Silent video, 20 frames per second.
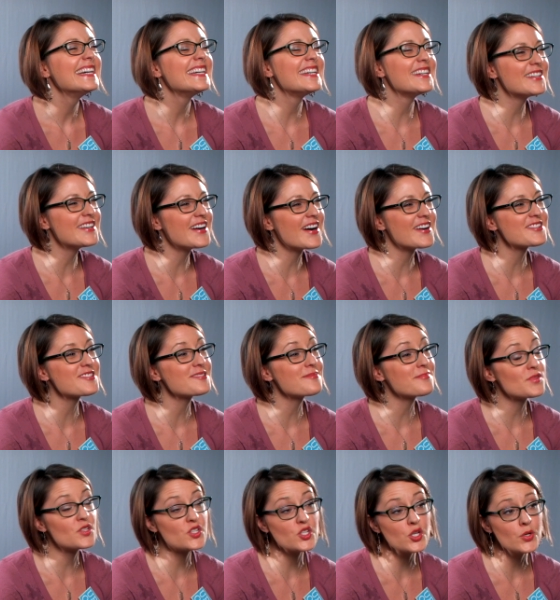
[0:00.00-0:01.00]
Here are
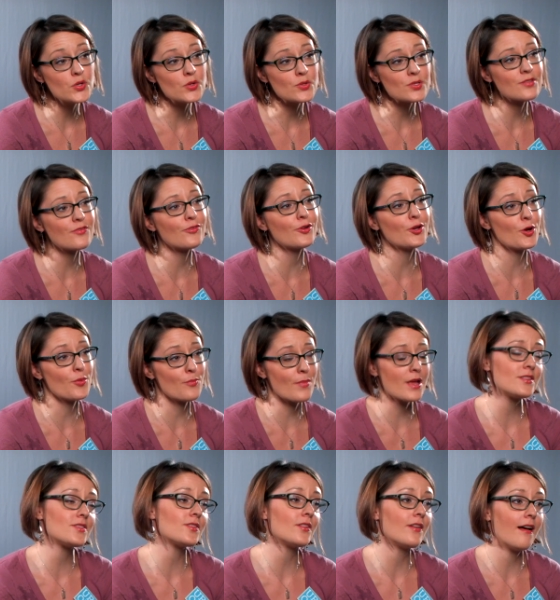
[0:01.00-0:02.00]
some do's for your
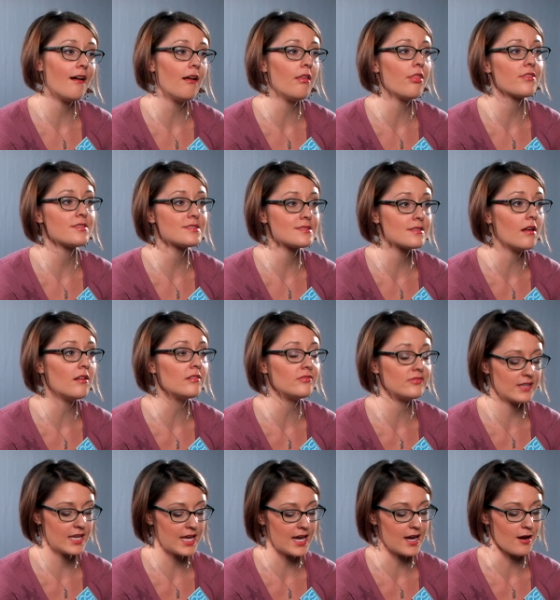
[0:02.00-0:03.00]
mental health
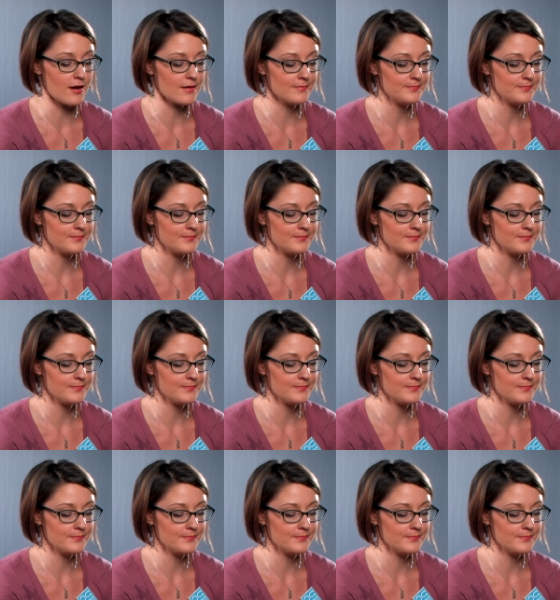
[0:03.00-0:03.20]
self-care.